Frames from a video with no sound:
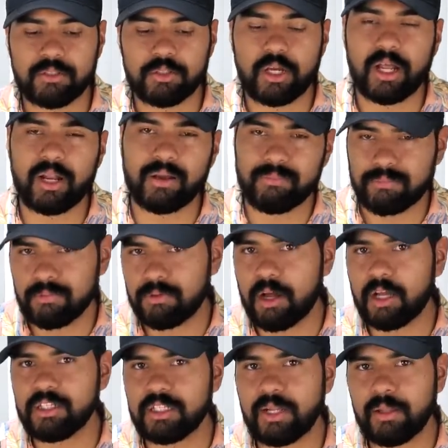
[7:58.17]
So you gotta
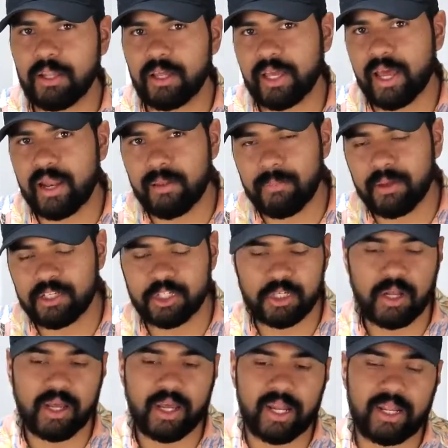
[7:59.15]
constantly look at it, make sure
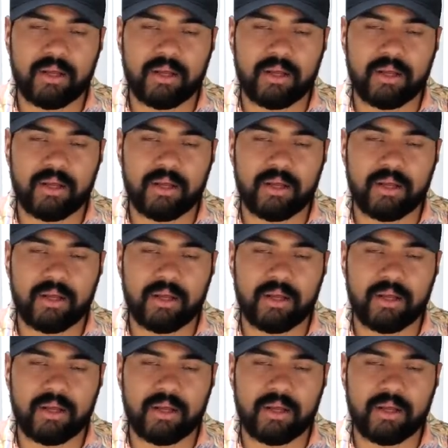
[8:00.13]
you're not getting